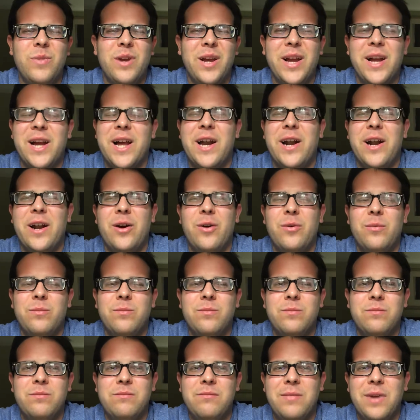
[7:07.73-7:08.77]
Like, I don't know.
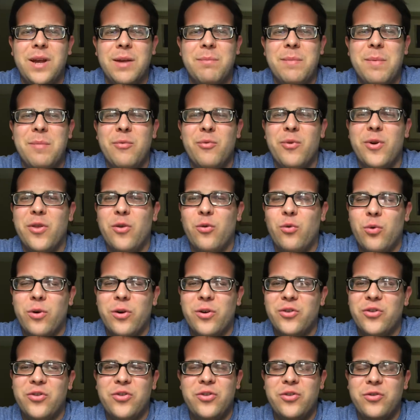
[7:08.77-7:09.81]
Like, maybe one of the
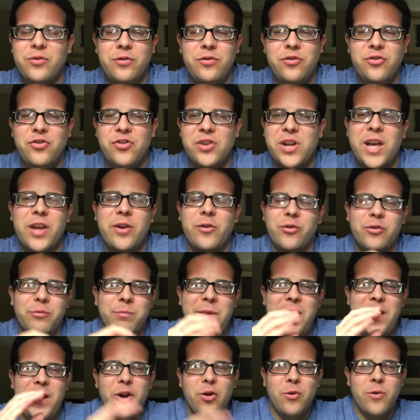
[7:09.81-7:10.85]
worst Schneider's
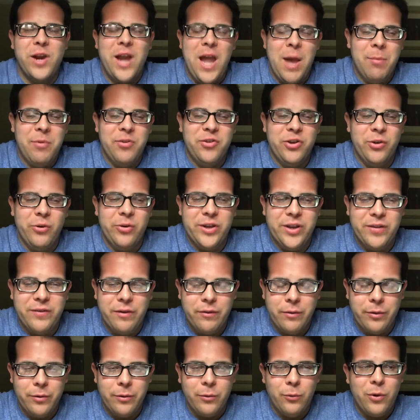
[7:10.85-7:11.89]
Bakery episodes I've
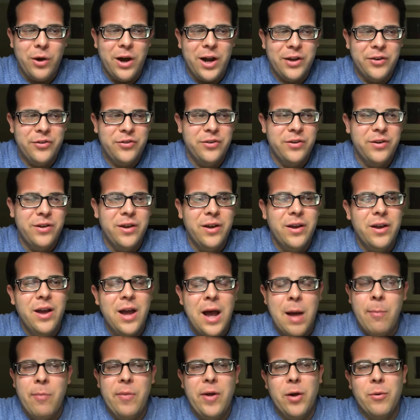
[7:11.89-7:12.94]
ever watched.
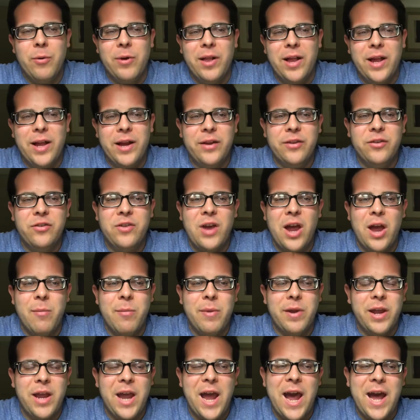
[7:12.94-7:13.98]
Up there with like Sam
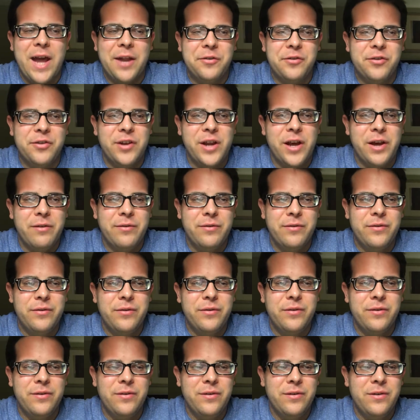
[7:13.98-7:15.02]
and Cat stuff,
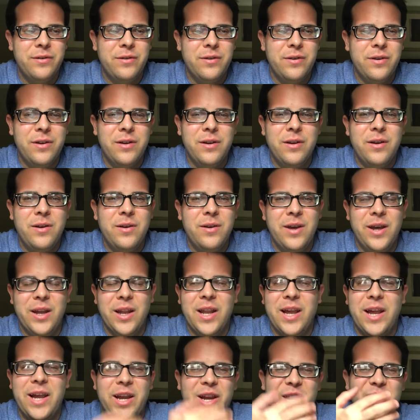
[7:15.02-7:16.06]
and
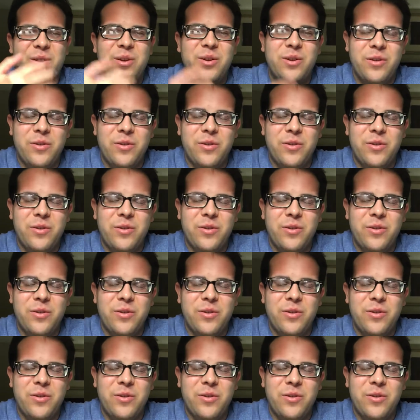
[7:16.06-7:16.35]
like